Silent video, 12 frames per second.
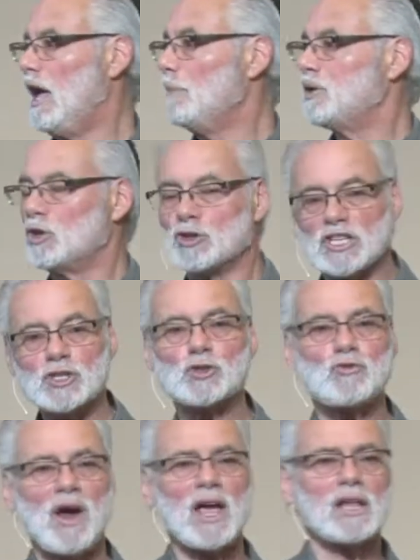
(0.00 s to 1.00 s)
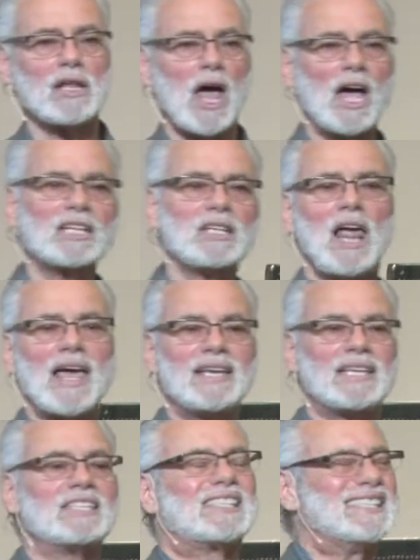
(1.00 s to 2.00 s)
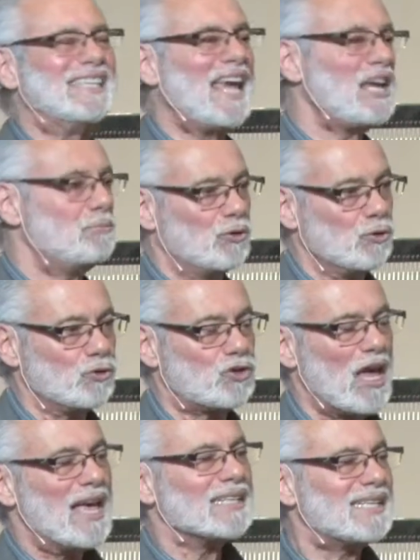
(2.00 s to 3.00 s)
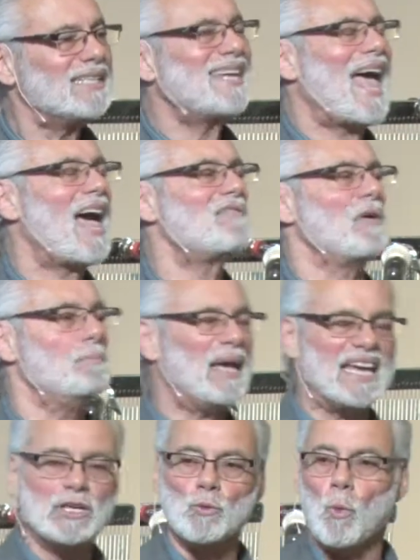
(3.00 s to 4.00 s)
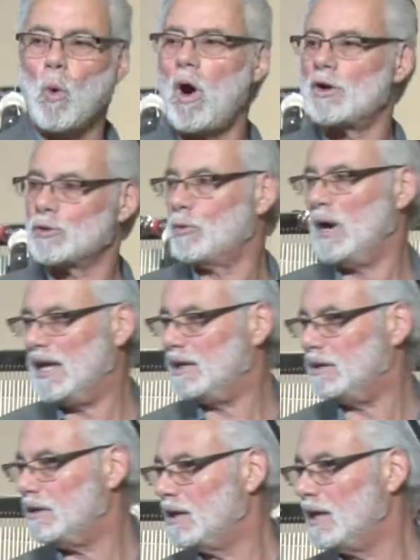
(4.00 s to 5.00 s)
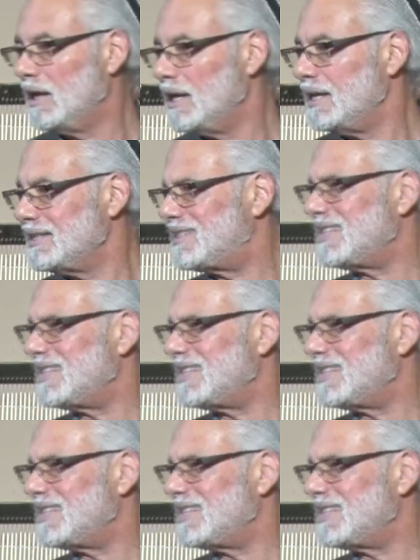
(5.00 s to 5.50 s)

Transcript: because Israel, unlike its neighbors, didn't have a main waterway. It